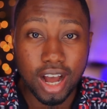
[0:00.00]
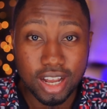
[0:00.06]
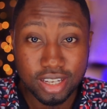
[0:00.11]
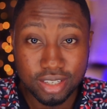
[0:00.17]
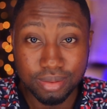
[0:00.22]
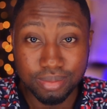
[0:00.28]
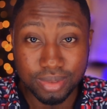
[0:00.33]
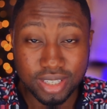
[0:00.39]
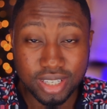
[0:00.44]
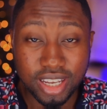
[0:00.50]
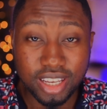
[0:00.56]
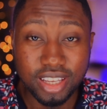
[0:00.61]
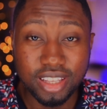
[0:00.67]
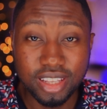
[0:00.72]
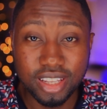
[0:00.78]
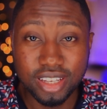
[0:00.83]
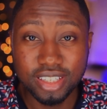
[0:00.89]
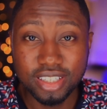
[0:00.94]
As I'm
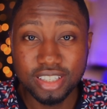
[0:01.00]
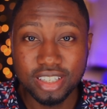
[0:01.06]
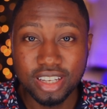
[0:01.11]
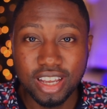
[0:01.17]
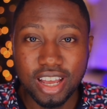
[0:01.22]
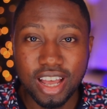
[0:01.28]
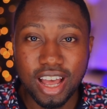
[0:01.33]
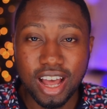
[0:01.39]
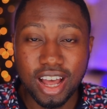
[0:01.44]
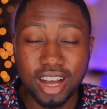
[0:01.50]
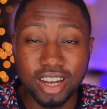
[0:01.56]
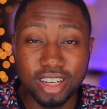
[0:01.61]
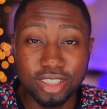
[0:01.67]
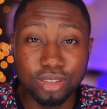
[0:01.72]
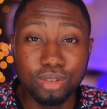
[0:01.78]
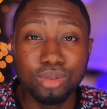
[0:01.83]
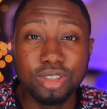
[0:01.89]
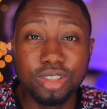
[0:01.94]
saying this,
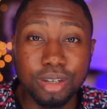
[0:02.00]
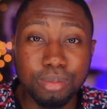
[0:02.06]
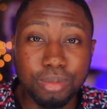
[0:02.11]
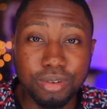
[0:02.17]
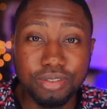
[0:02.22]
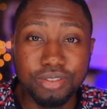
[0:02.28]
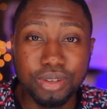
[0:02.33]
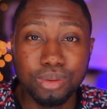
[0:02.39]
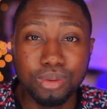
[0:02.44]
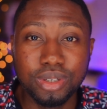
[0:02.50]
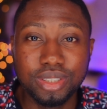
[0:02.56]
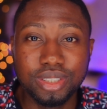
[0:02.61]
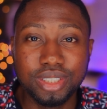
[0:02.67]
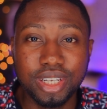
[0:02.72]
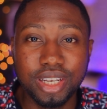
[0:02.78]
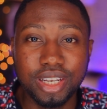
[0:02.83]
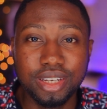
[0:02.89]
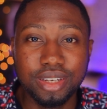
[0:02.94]
I know some of you are
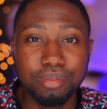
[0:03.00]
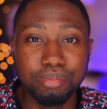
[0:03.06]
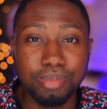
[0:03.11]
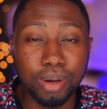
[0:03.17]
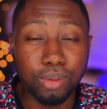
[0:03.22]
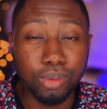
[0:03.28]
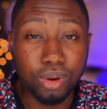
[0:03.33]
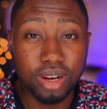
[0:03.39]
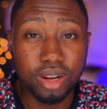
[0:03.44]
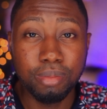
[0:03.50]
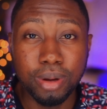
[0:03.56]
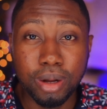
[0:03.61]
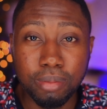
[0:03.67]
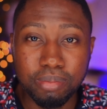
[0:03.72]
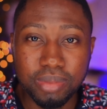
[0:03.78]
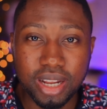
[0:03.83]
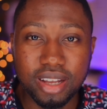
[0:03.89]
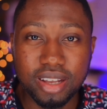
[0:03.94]
saying, but what
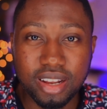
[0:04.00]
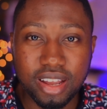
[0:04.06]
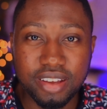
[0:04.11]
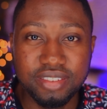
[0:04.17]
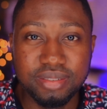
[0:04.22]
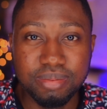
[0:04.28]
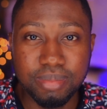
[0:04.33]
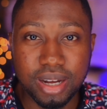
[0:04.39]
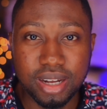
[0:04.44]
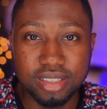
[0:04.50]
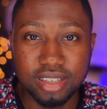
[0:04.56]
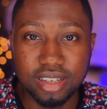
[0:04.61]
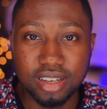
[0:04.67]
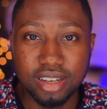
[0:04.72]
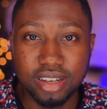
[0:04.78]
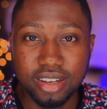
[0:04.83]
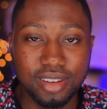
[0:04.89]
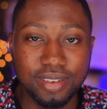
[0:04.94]
about Black Lives
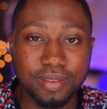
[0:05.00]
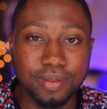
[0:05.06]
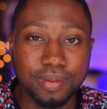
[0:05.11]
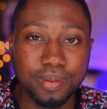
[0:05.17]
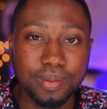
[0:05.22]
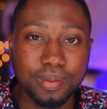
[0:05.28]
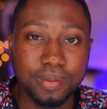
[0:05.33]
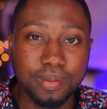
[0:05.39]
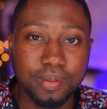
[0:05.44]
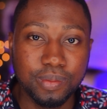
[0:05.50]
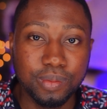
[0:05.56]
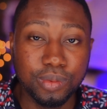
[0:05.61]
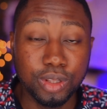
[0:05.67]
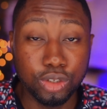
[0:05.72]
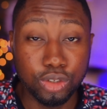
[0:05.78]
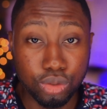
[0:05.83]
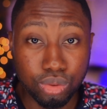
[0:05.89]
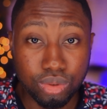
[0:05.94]
Matter?
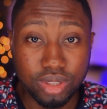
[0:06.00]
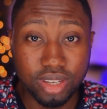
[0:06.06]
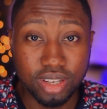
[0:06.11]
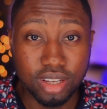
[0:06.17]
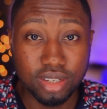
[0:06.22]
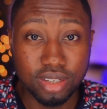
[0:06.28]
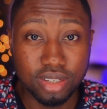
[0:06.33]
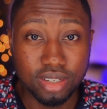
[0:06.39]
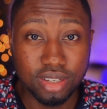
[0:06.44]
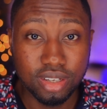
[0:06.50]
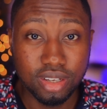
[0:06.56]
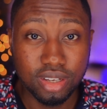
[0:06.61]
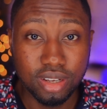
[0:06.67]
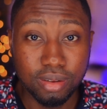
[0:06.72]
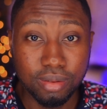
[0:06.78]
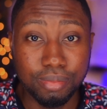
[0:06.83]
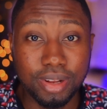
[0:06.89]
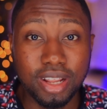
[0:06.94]
The truth is,
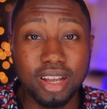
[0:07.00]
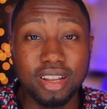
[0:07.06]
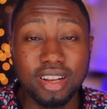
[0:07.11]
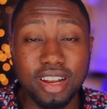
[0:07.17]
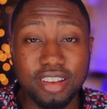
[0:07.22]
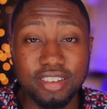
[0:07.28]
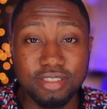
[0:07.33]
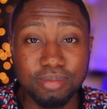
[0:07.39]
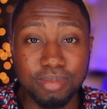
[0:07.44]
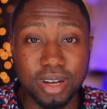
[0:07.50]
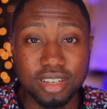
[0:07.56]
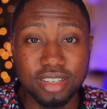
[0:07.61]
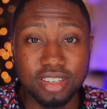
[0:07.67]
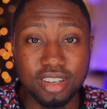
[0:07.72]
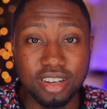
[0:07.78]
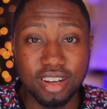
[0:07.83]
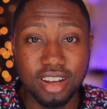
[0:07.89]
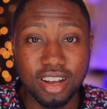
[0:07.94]
Black Lives
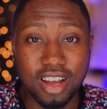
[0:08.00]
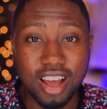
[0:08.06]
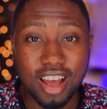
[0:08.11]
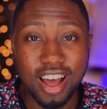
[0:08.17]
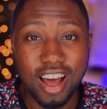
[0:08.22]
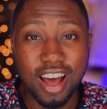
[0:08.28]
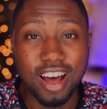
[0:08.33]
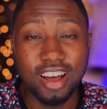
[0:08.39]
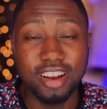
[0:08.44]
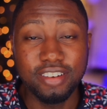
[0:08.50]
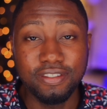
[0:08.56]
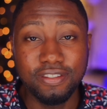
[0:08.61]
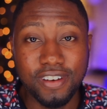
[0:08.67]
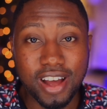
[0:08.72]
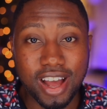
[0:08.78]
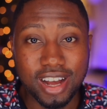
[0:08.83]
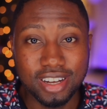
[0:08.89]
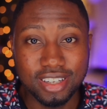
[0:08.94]
Matter had a
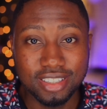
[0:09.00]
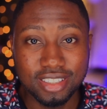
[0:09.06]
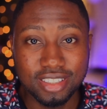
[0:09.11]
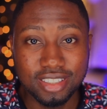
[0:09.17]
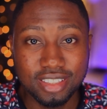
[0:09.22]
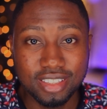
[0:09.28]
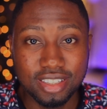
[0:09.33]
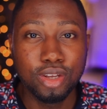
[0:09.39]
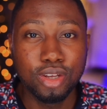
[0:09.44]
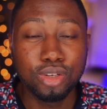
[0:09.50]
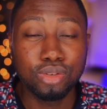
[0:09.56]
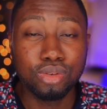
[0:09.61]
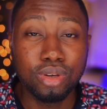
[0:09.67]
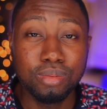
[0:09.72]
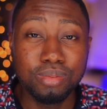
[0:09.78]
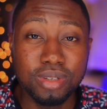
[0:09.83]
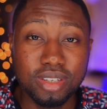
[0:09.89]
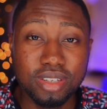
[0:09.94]
fact.
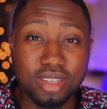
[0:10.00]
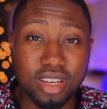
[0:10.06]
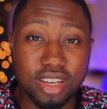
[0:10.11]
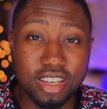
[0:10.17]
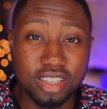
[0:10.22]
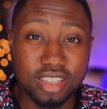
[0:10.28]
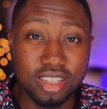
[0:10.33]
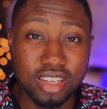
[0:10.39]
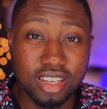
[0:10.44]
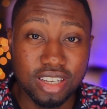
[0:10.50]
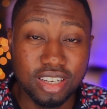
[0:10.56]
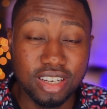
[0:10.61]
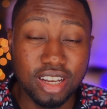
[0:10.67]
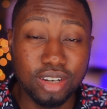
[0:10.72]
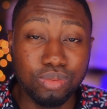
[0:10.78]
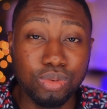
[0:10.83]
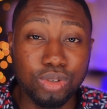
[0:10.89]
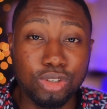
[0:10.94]
Scripture says
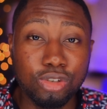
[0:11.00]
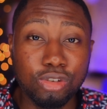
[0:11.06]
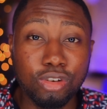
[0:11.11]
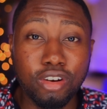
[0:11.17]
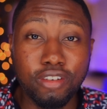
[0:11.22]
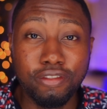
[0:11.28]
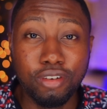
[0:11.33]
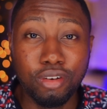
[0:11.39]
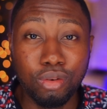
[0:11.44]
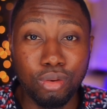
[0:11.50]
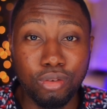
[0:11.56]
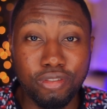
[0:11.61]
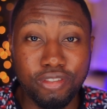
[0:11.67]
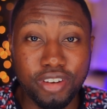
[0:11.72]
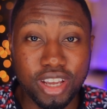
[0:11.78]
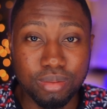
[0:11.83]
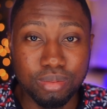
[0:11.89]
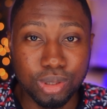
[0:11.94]
that we should not follow
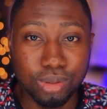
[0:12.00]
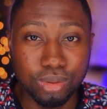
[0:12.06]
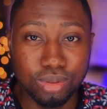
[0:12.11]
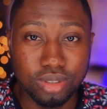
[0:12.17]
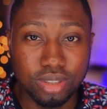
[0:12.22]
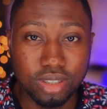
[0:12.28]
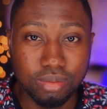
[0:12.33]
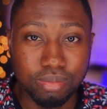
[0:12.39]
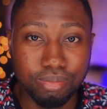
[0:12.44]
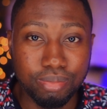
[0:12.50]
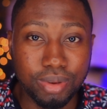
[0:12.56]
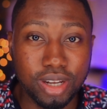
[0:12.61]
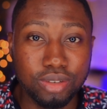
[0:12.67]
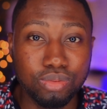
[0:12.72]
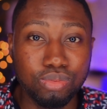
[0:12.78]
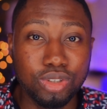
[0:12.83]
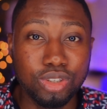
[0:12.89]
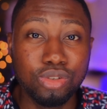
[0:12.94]
fables,
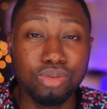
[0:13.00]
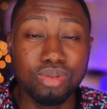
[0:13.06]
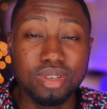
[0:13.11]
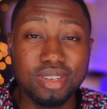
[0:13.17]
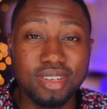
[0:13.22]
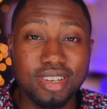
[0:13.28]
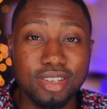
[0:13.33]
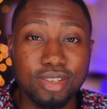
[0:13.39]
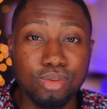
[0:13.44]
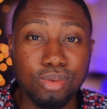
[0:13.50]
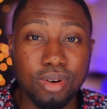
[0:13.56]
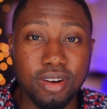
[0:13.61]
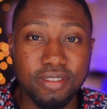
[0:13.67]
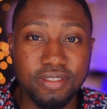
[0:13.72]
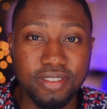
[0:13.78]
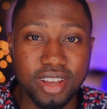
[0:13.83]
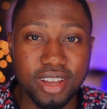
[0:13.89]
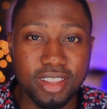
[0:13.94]
but we should stick to
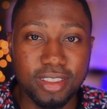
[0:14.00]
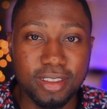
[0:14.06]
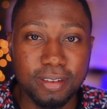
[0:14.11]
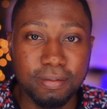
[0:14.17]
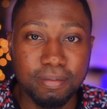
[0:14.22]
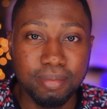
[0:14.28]
our faith